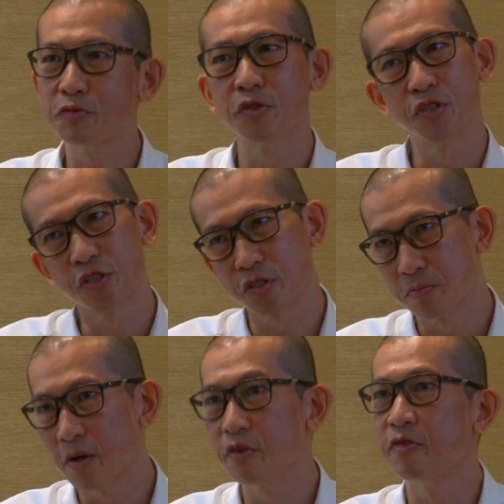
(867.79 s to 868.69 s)
we're just
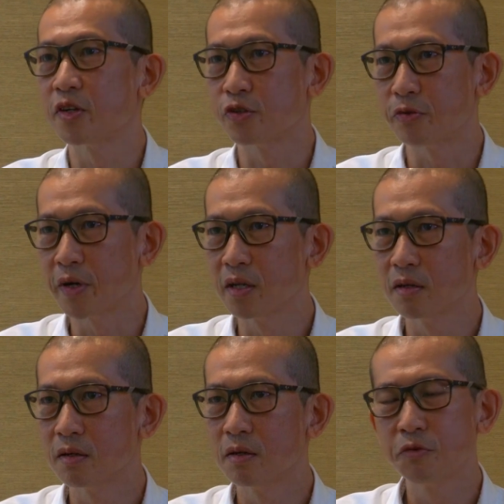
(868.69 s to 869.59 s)
manufacturing,
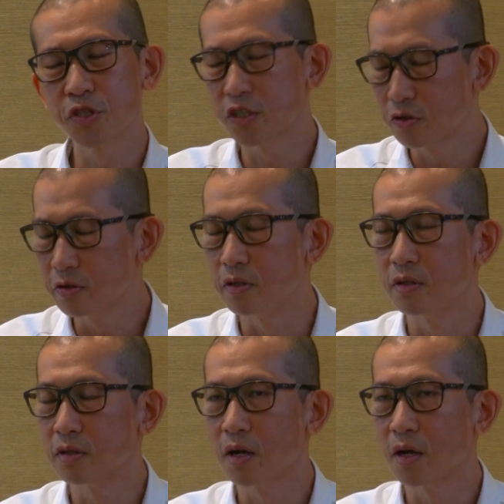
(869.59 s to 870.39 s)
which is good.